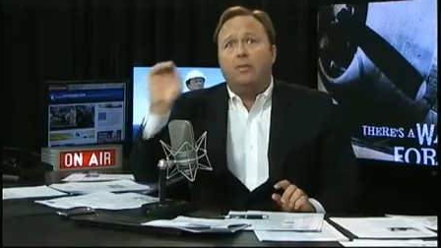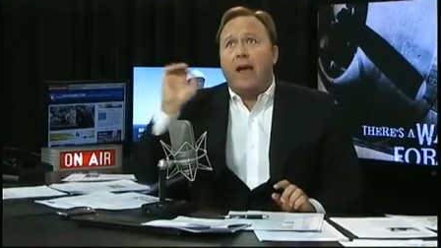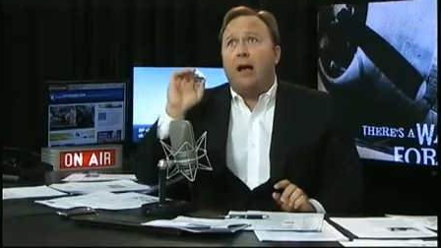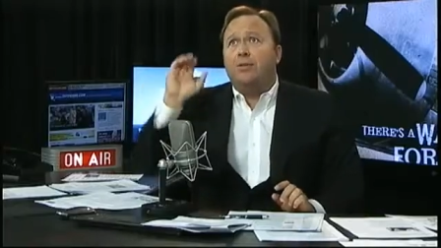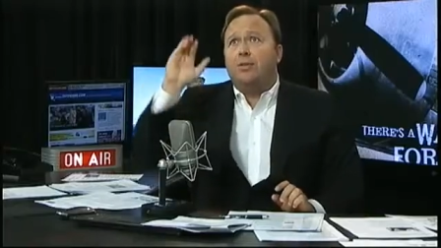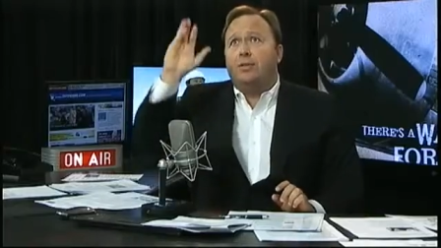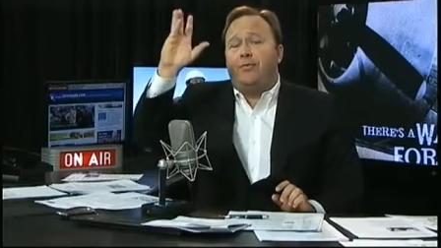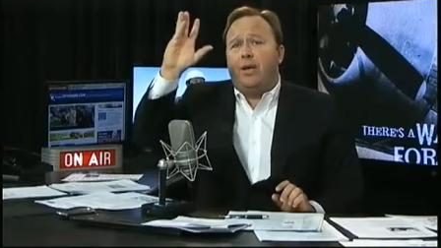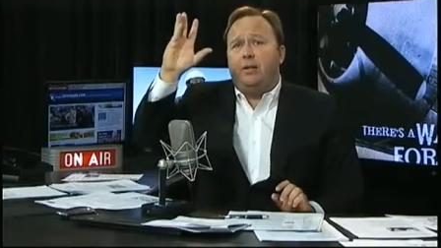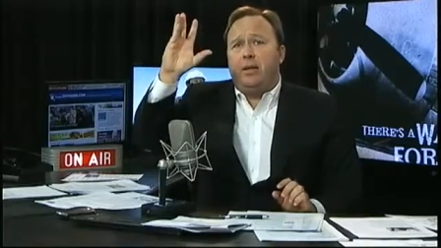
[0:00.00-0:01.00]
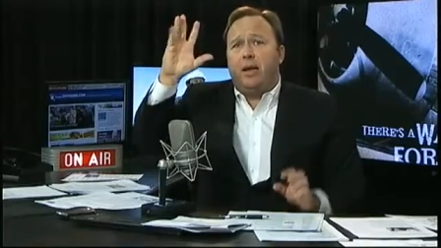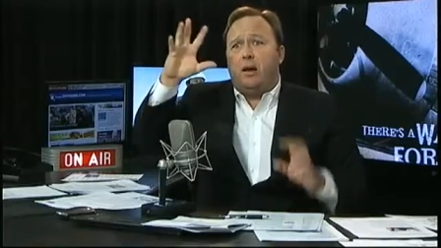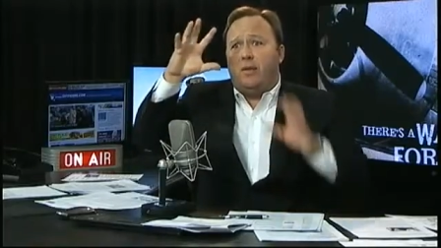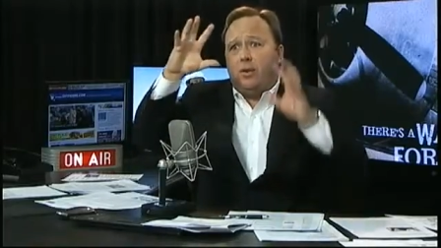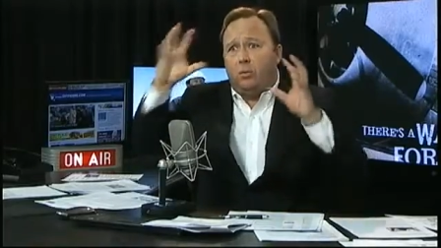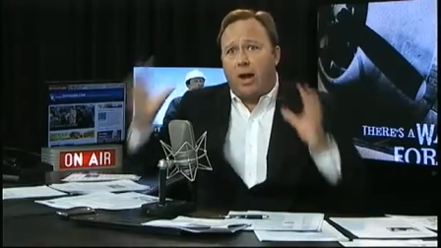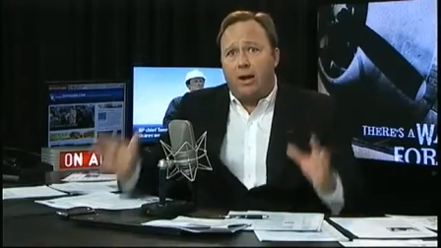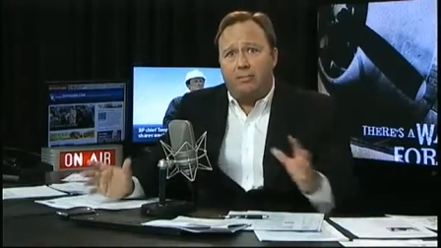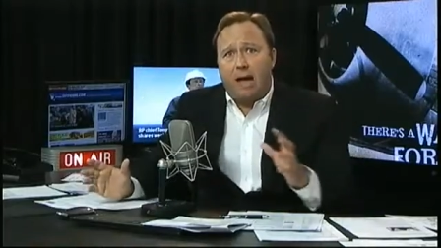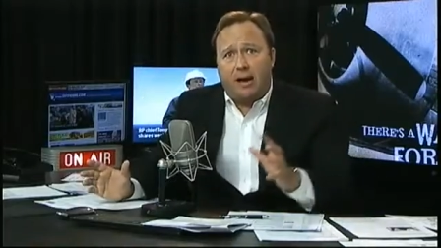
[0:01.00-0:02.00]
thousands of feet in the air and then
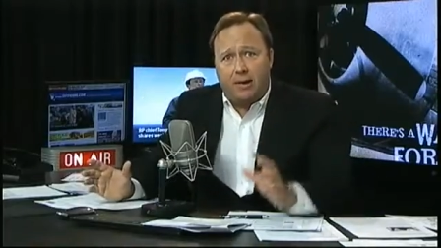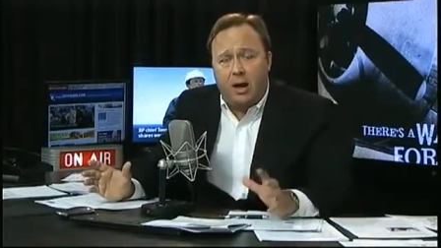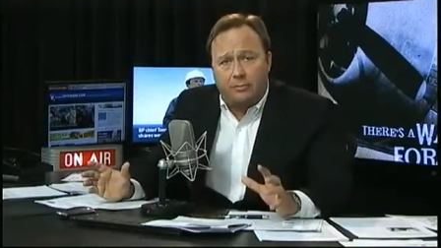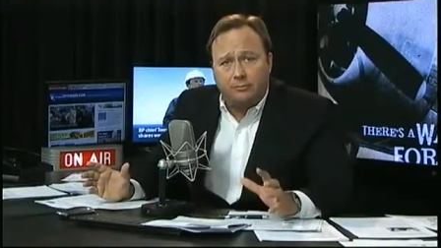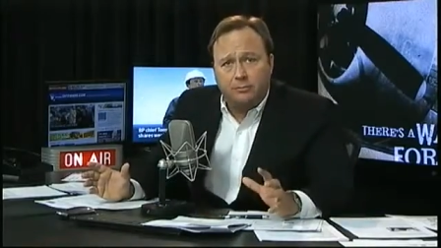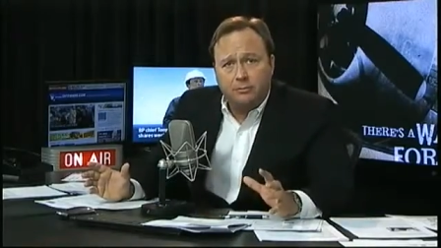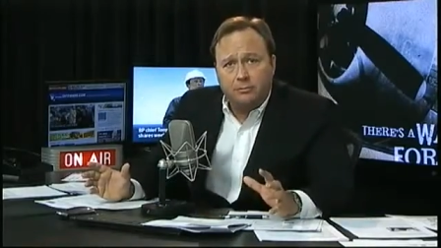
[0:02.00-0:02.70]
raining back down